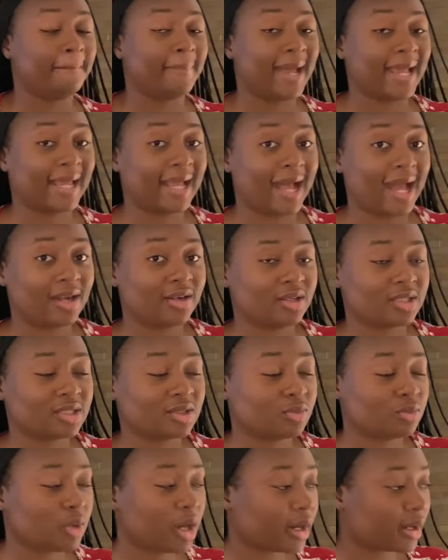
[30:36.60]
my card
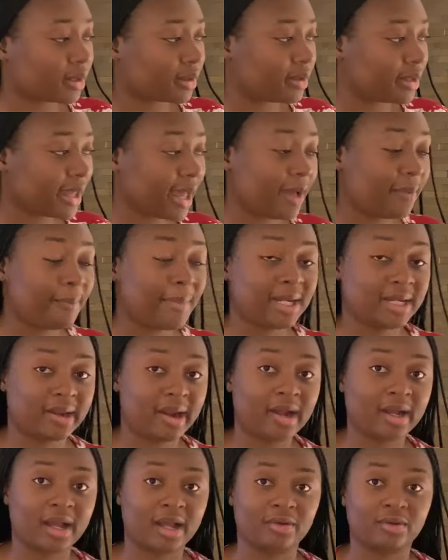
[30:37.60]
doesn't work. Yeah, my
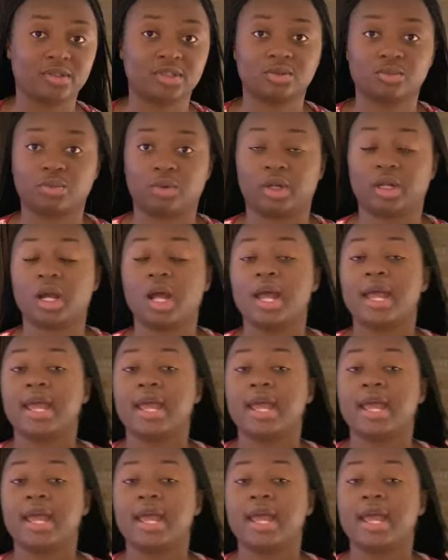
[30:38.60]
Naira card doesn't work.